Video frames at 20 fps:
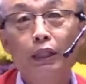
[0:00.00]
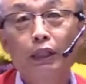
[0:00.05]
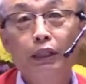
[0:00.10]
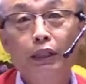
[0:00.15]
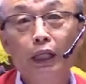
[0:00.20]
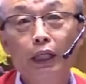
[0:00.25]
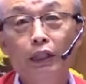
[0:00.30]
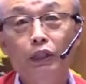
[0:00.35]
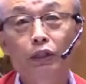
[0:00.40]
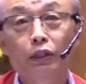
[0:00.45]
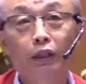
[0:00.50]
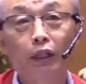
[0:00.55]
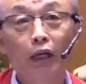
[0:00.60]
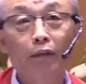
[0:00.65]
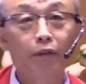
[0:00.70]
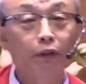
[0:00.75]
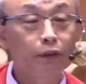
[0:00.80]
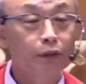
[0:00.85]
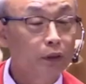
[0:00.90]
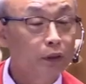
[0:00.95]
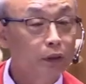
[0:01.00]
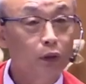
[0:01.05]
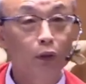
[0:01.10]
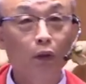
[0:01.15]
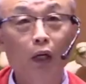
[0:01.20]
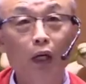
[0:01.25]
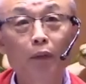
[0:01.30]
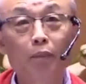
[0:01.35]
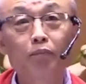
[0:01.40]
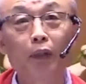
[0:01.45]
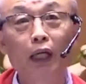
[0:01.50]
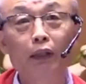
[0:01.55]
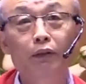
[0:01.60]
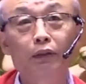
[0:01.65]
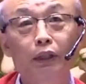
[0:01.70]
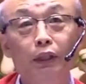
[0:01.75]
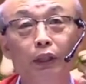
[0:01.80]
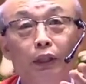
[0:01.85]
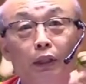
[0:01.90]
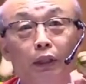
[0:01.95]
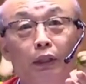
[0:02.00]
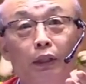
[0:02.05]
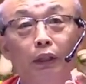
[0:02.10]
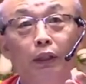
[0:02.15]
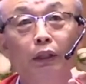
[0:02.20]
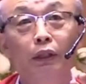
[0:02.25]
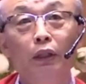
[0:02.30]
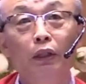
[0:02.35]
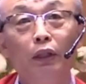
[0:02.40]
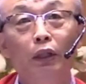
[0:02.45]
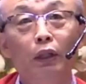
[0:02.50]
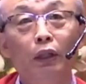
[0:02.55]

Yes, everything is not, but here,